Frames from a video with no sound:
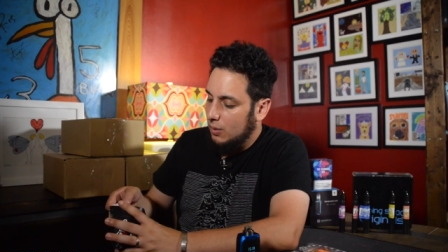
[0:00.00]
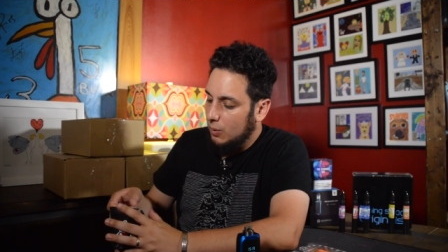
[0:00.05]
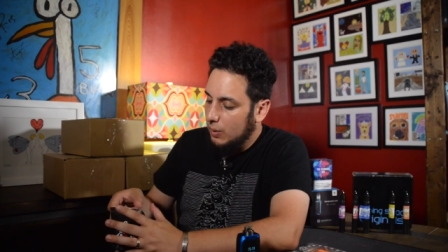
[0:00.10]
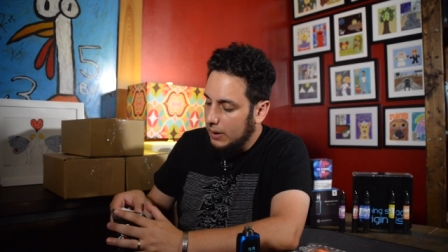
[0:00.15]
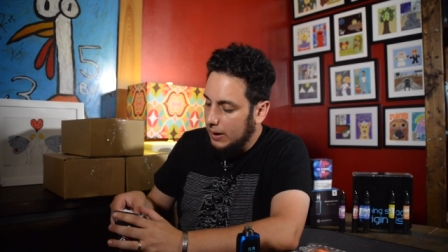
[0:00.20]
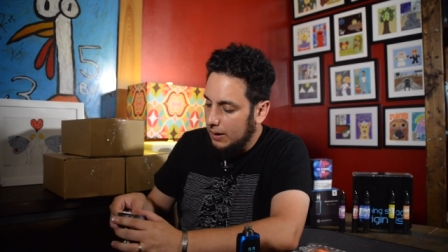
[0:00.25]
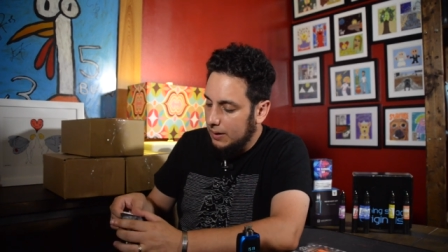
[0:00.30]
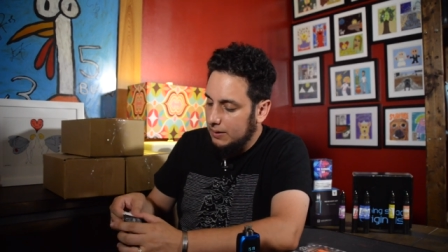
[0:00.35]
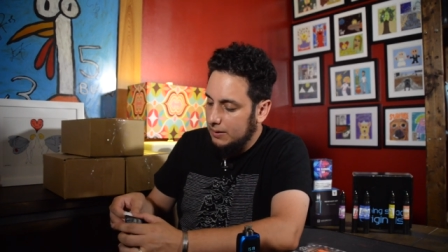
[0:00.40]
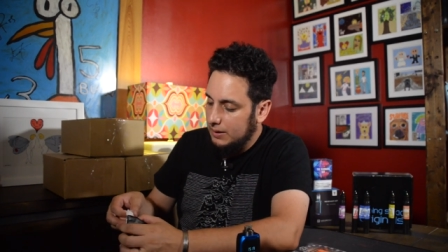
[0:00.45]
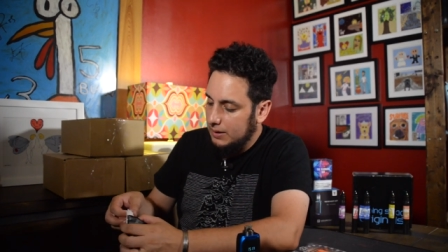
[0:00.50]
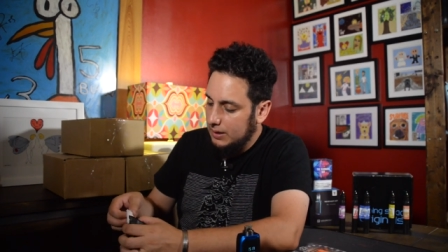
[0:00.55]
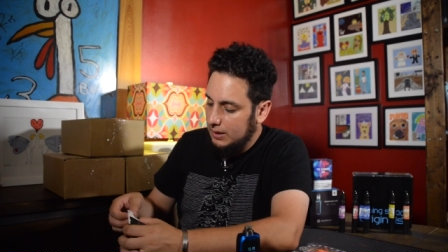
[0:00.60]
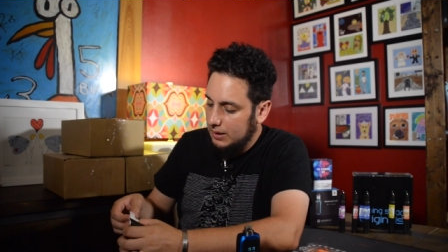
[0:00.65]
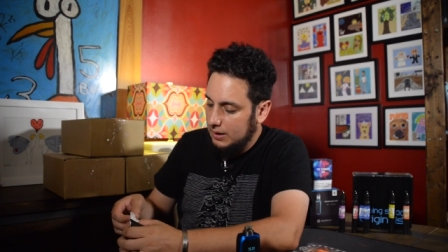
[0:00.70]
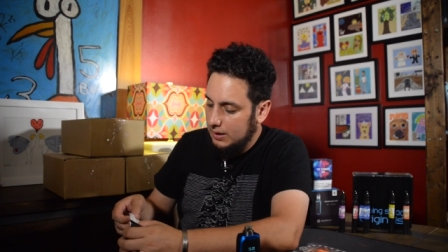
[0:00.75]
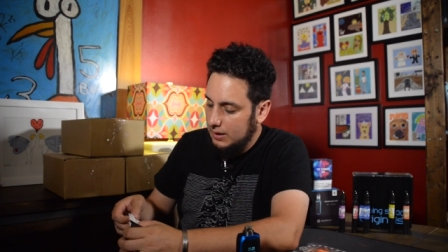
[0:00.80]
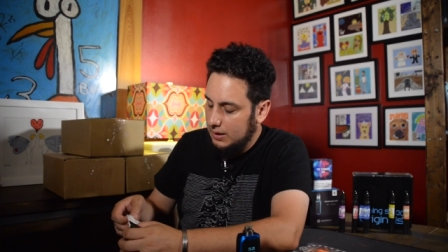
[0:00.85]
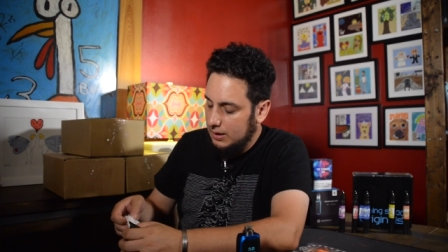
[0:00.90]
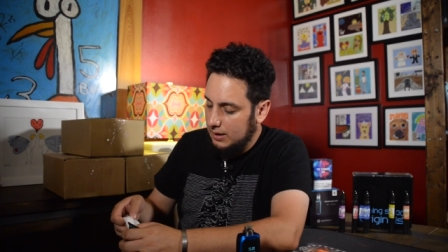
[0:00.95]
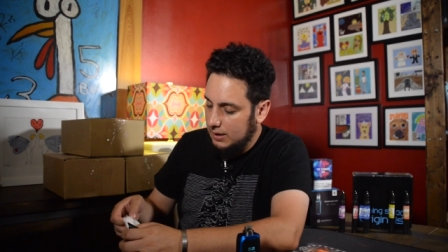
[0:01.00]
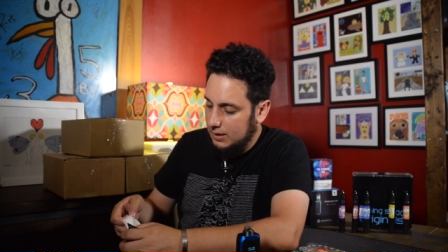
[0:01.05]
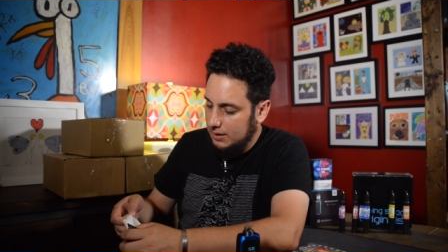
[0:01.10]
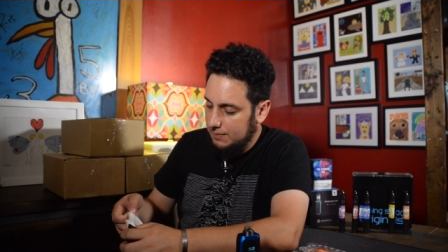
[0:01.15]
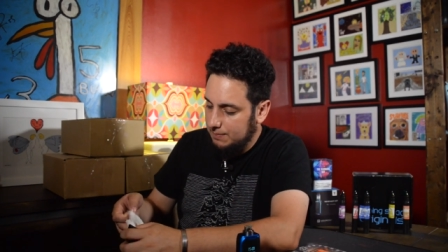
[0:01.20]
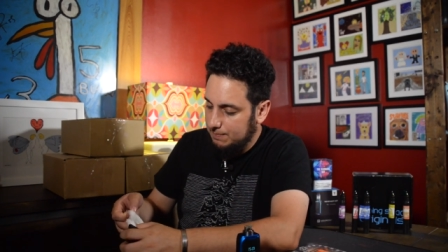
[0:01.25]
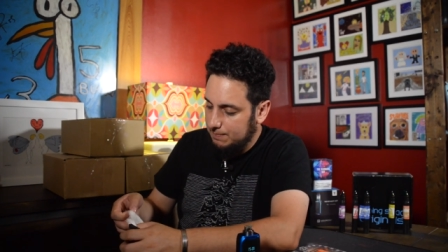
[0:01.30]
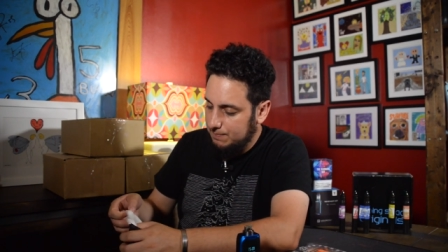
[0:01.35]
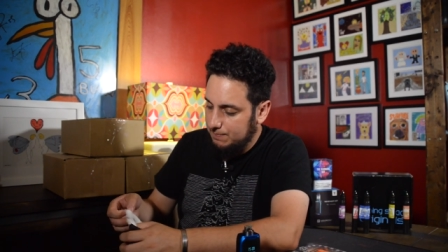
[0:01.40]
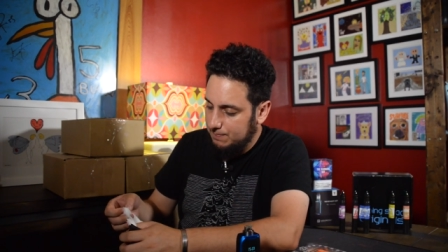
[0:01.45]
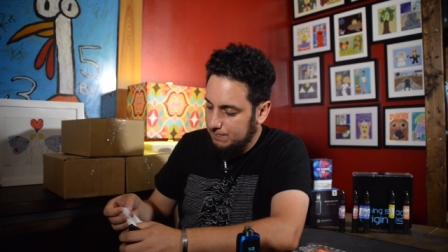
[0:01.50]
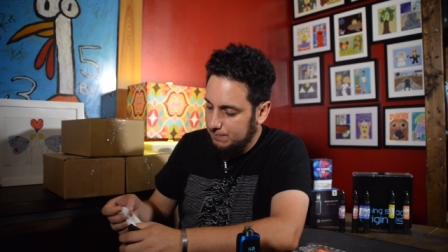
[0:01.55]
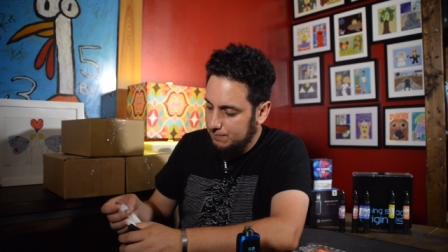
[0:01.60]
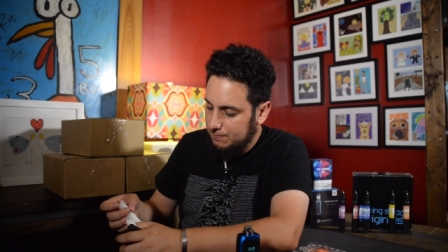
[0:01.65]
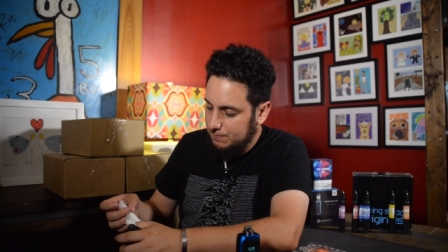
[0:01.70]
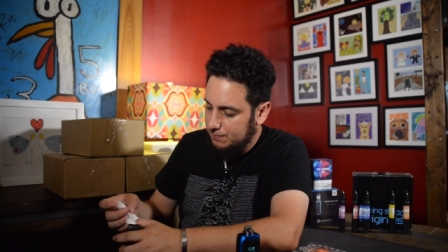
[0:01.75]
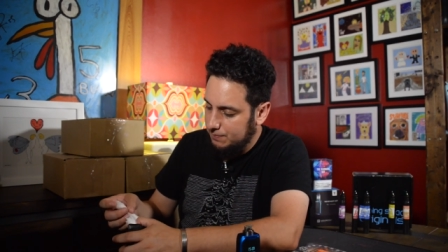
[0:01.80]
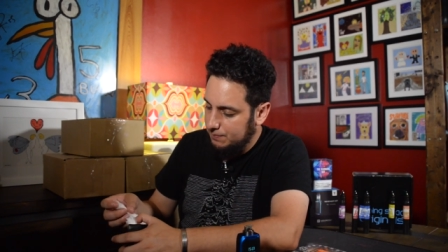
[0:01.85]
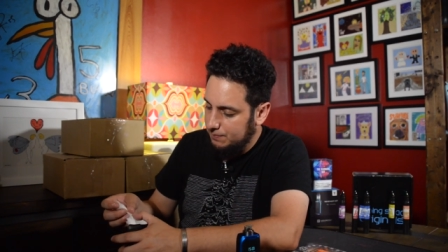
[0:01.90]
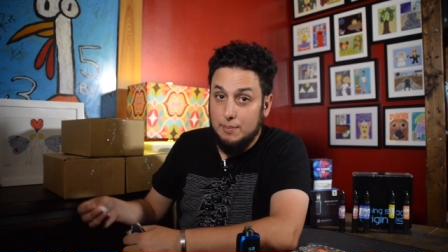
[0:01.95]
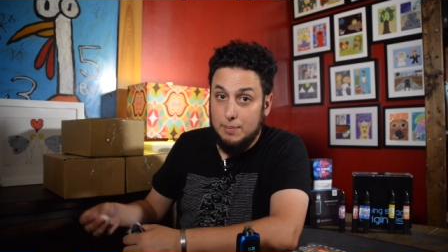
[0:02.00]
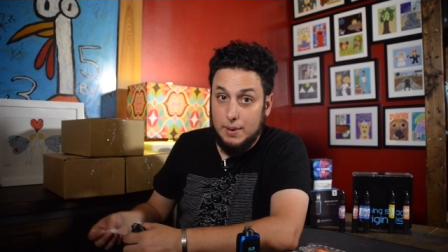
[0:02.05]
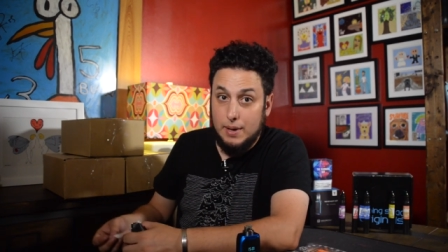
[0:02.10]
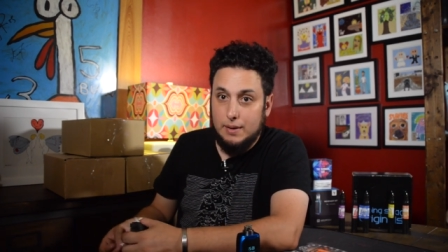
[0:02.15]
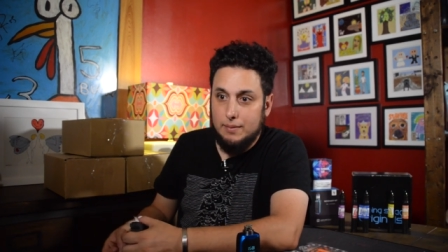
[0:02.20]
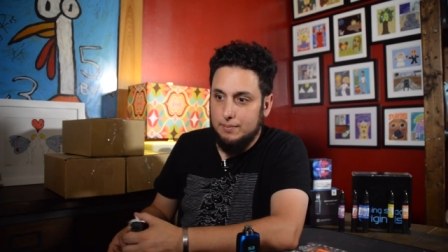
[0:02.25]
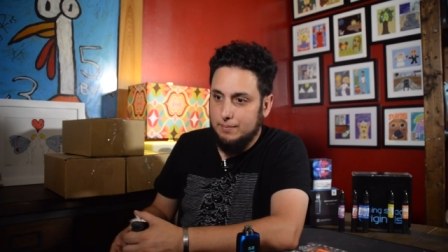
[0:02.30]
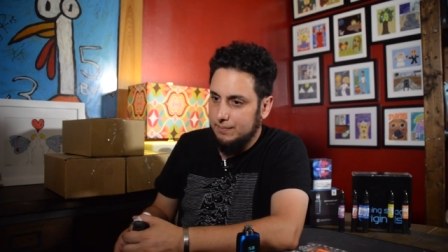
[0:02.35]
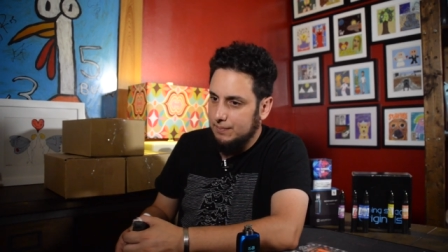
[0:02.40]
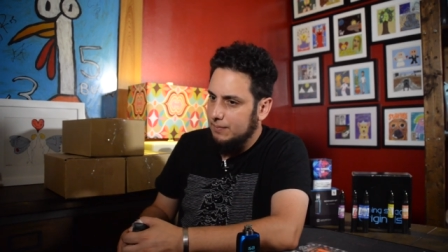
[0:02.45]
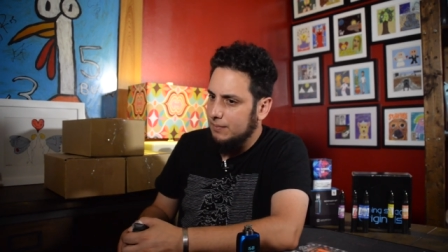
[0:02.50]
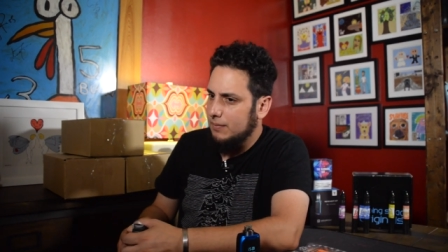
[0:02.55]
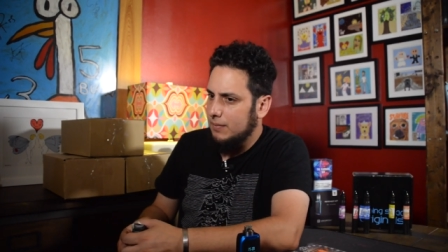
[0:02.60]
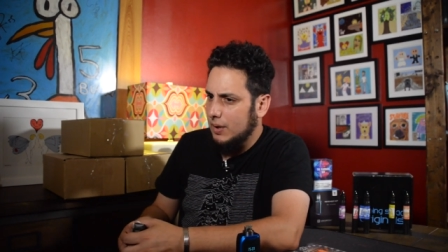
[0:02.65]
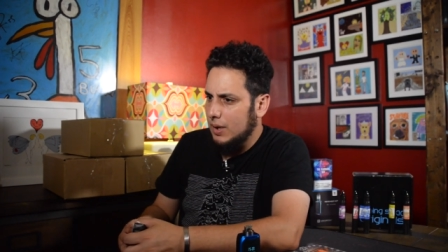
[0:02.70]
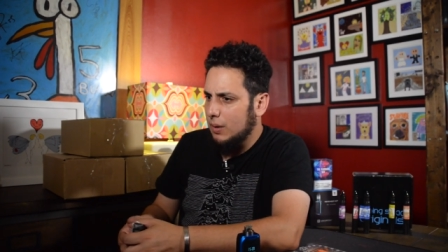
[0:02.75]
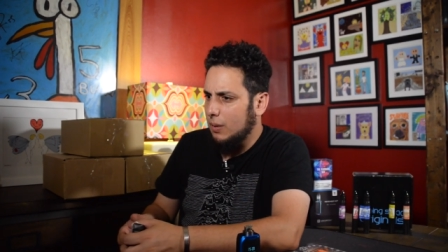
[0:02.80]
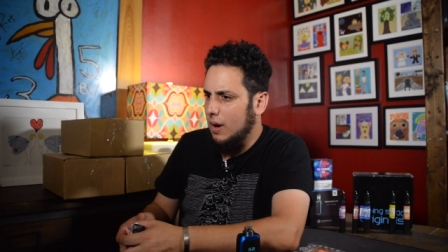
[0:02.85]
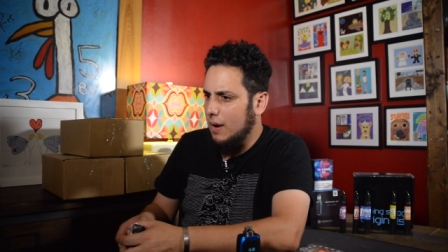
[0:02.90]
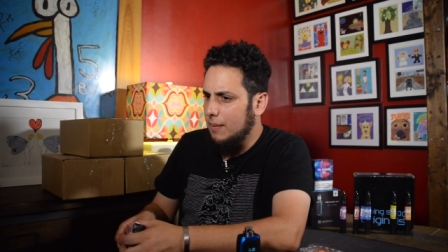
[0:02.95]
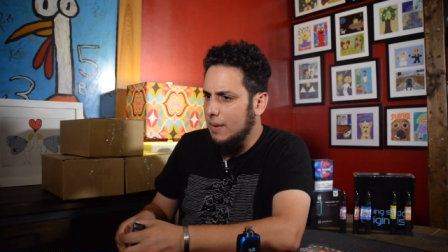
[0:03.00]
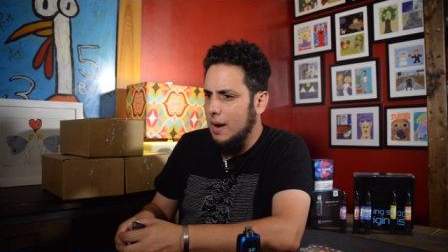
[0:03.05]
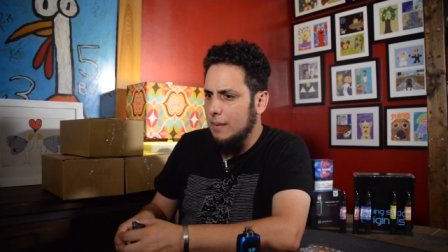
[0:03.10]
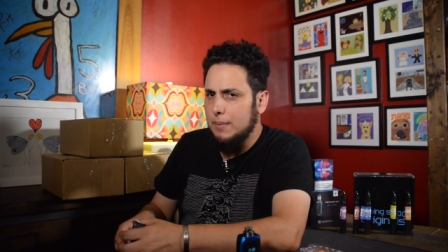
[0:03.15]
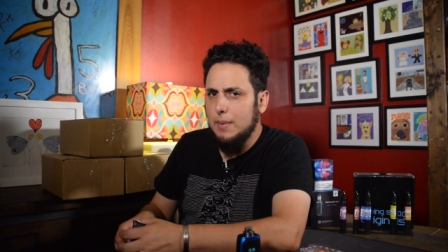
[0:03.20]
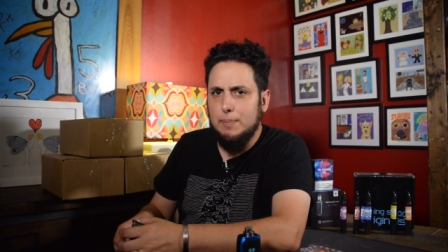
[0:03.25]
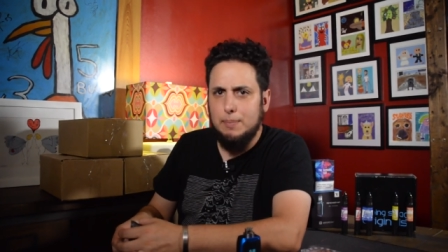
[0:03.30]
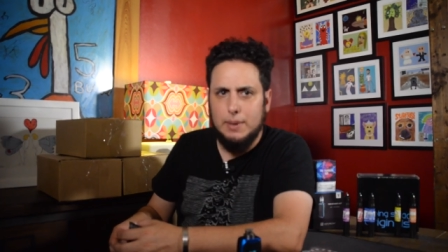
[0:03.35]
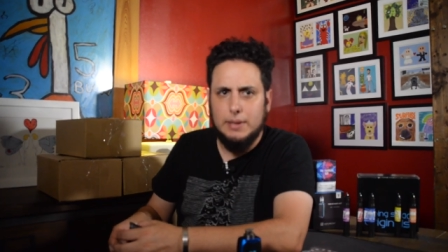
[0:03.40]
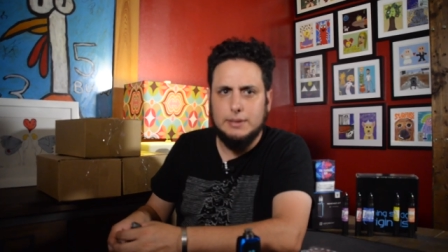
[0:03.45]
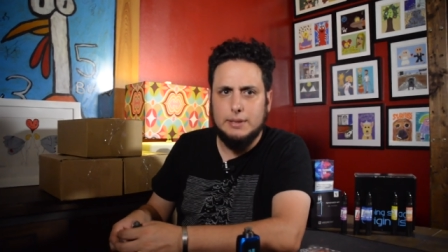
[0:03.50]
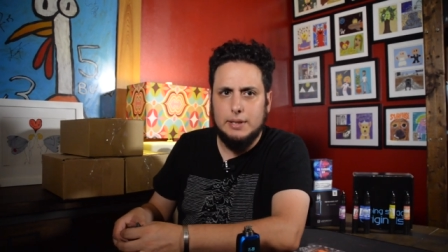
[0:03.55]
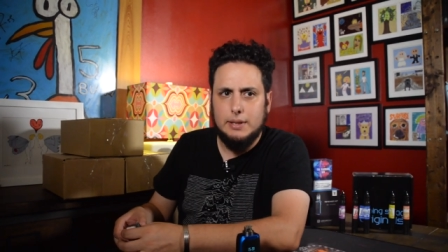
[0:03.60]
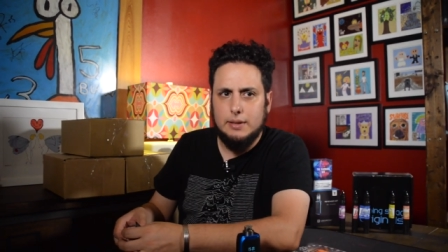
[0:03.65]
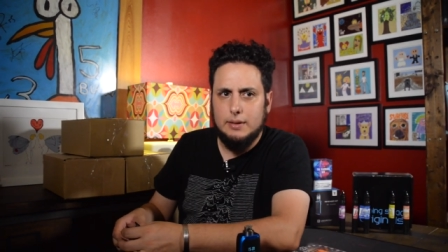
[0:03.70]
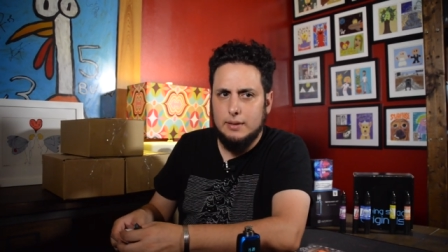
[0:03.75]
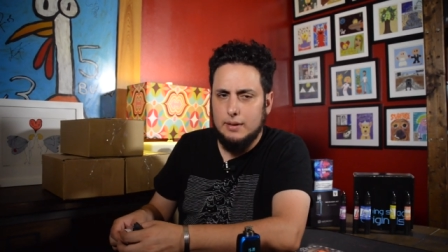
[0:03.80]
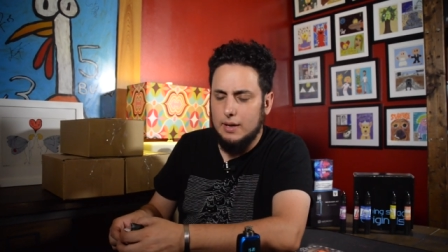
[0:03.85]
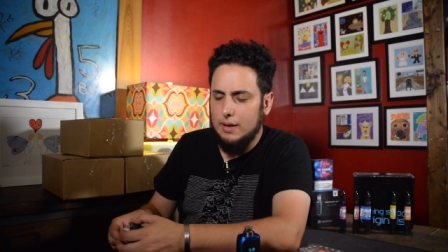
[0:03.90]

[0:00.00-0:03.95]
Well, um, I've been, you know, I've, I've been busy.